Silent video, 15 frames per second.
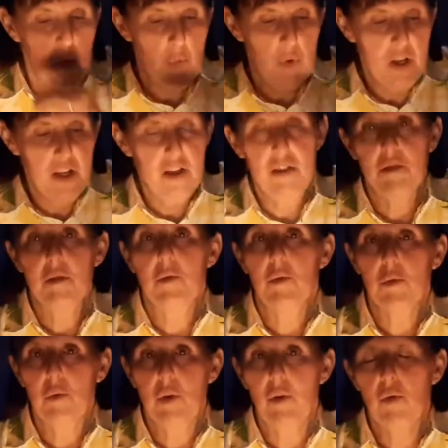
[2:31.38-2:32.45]
we
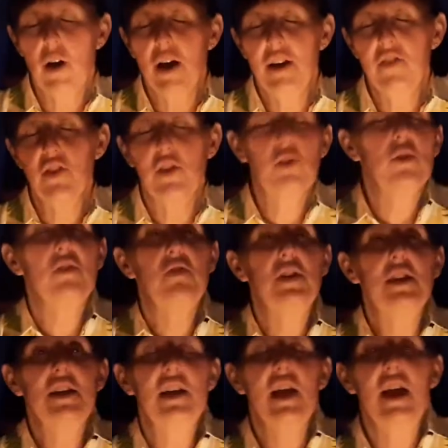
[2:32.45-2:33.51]
were riding the
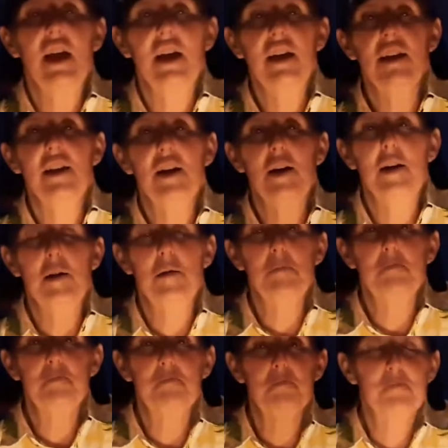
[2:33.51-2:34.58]
Griffon and, um,